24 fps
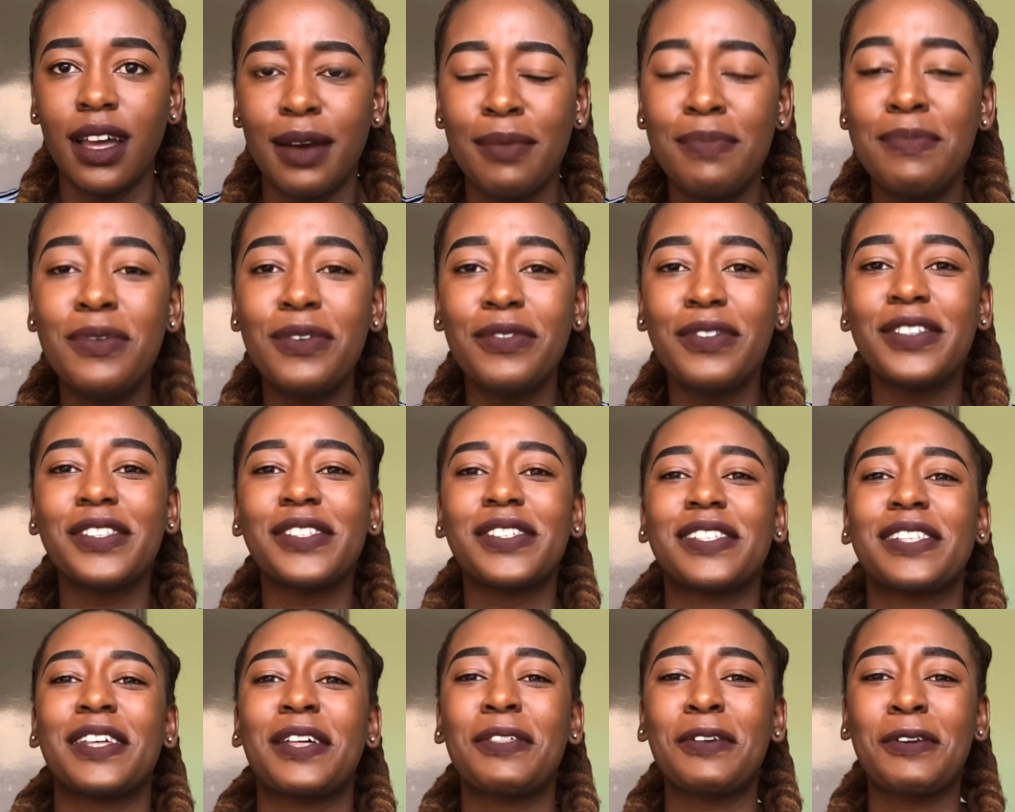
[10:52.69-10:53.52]
I'm moving
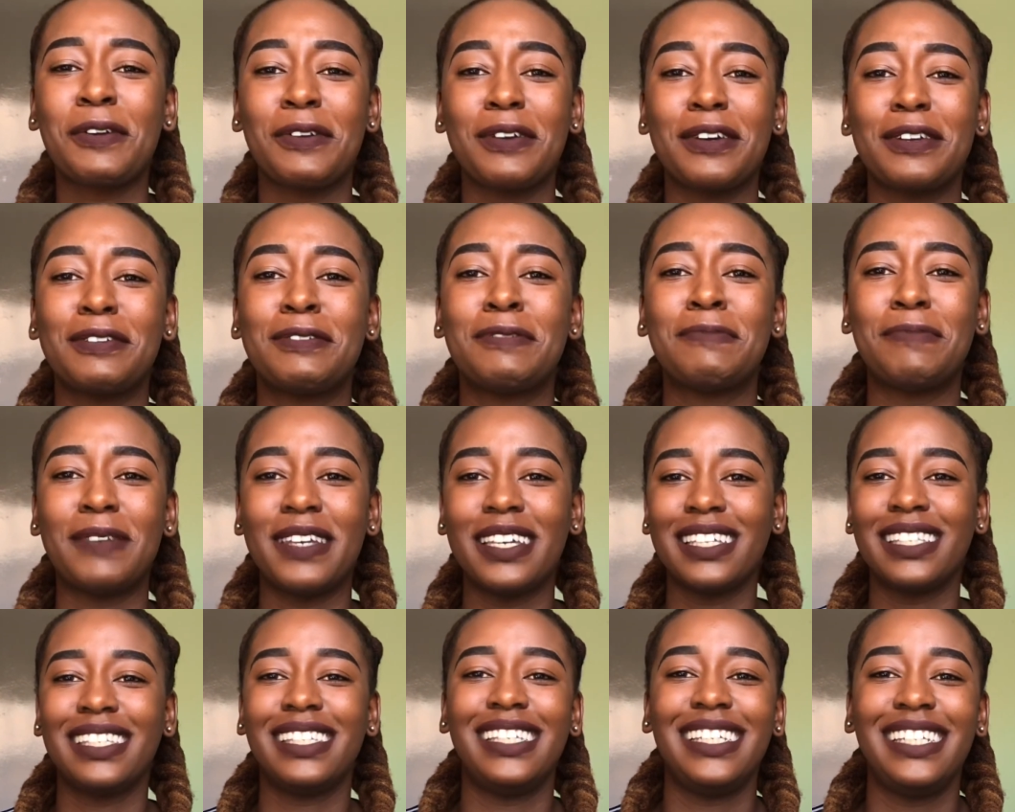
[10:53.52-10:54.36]
to South Korea to
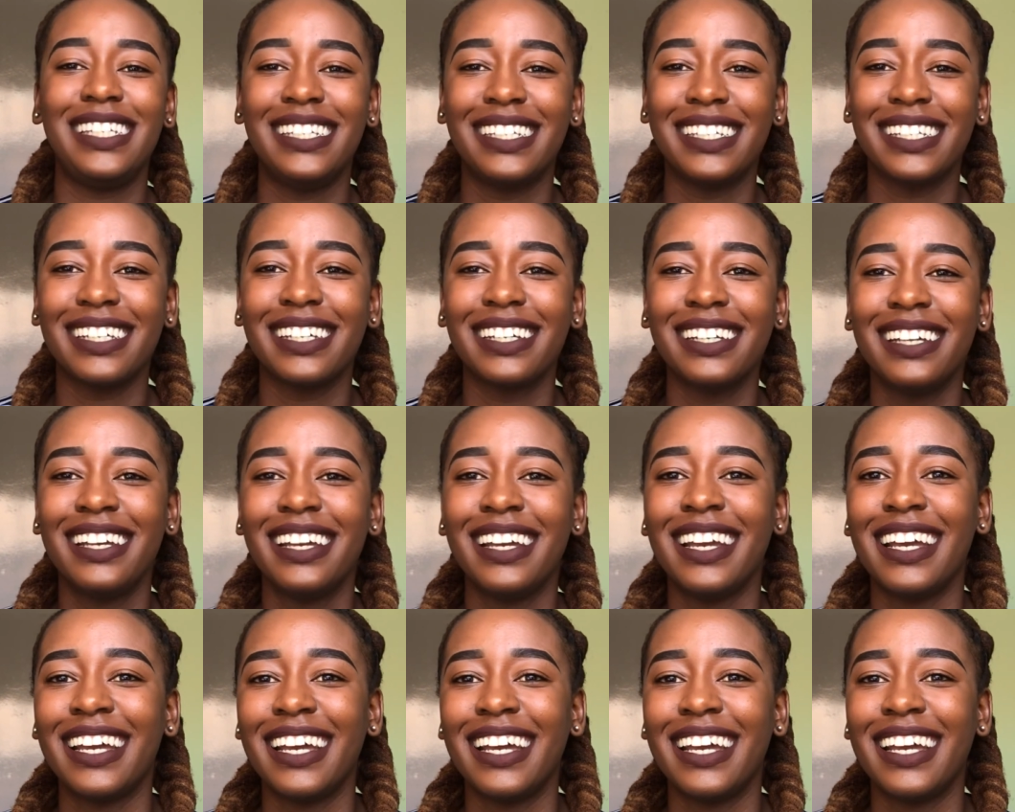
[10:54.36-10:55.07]
be a teacher.